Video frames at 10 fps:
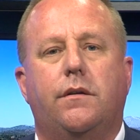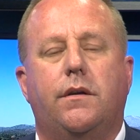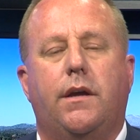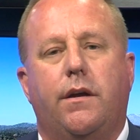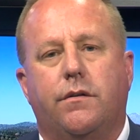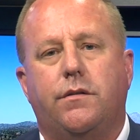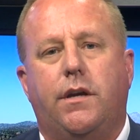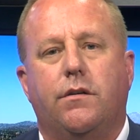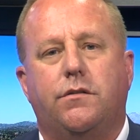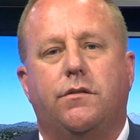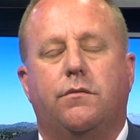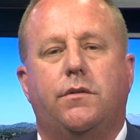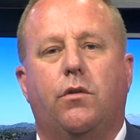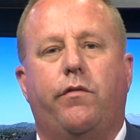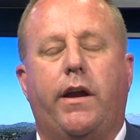here's
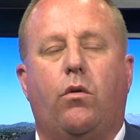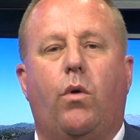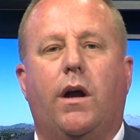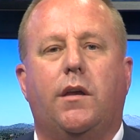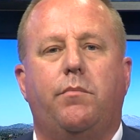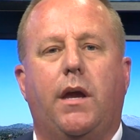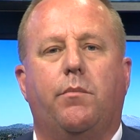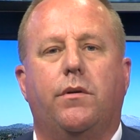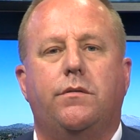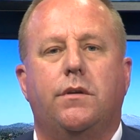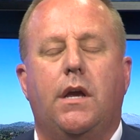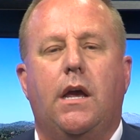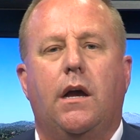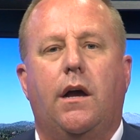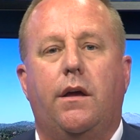your final walking papers.
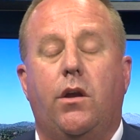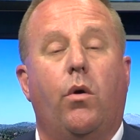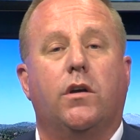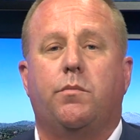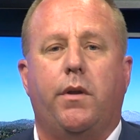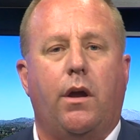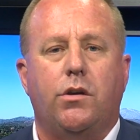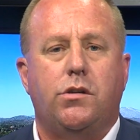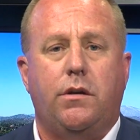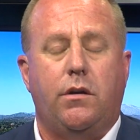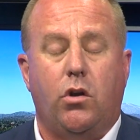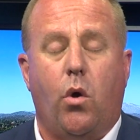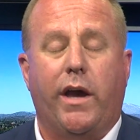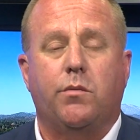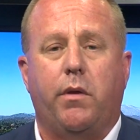No
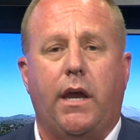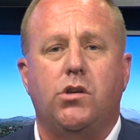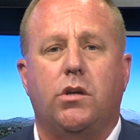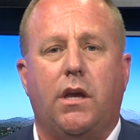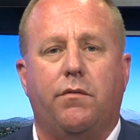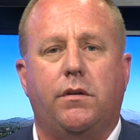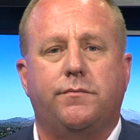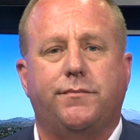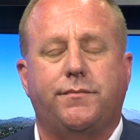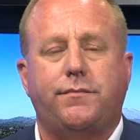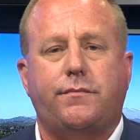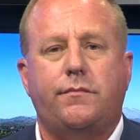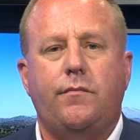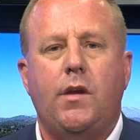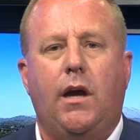explanation given.
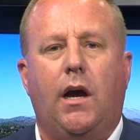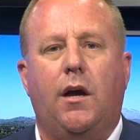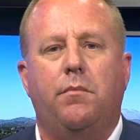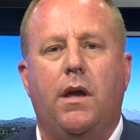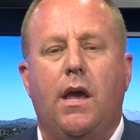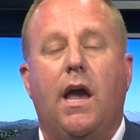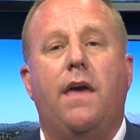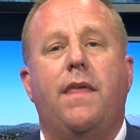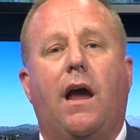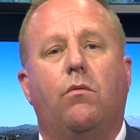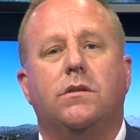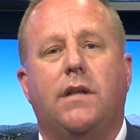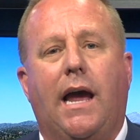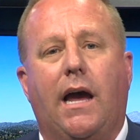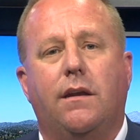And that was
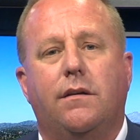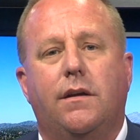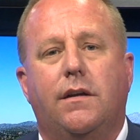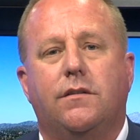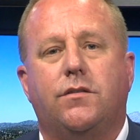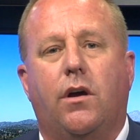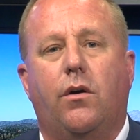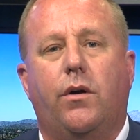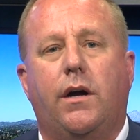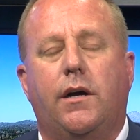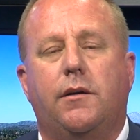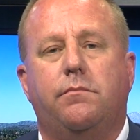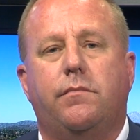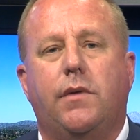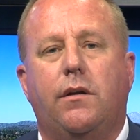that.
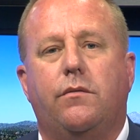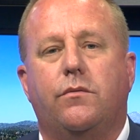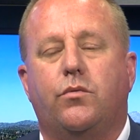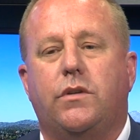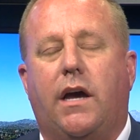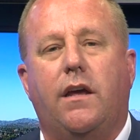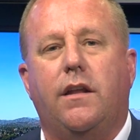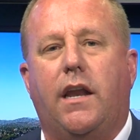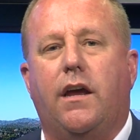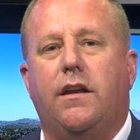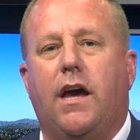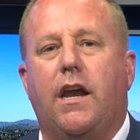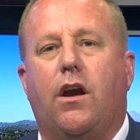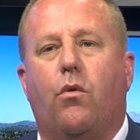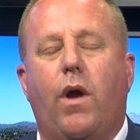So it was not
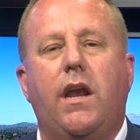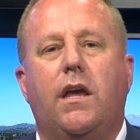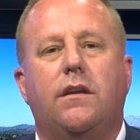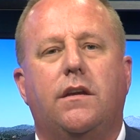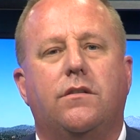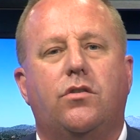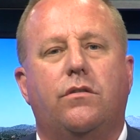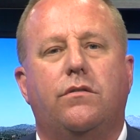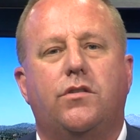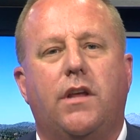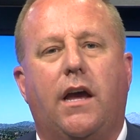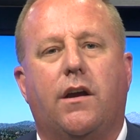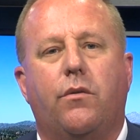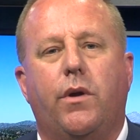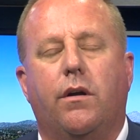a great ending to that
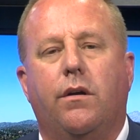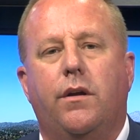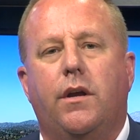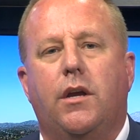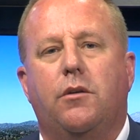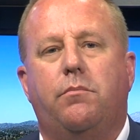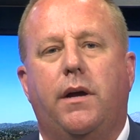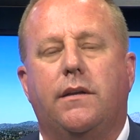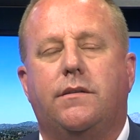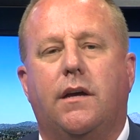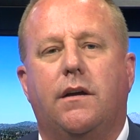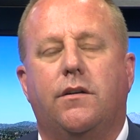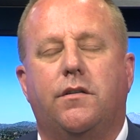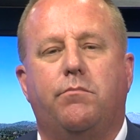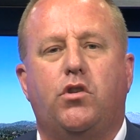career, but
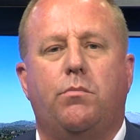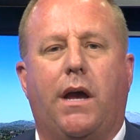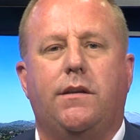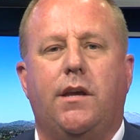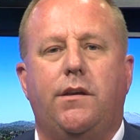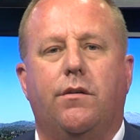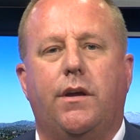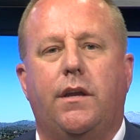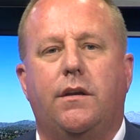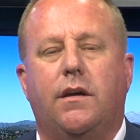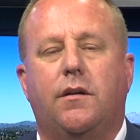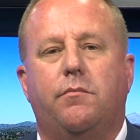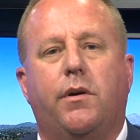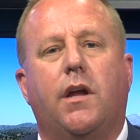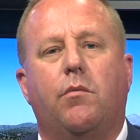to my tenure
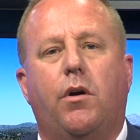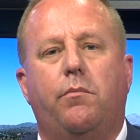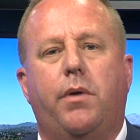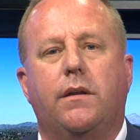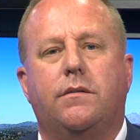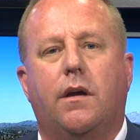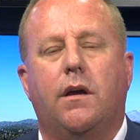in Palermo. But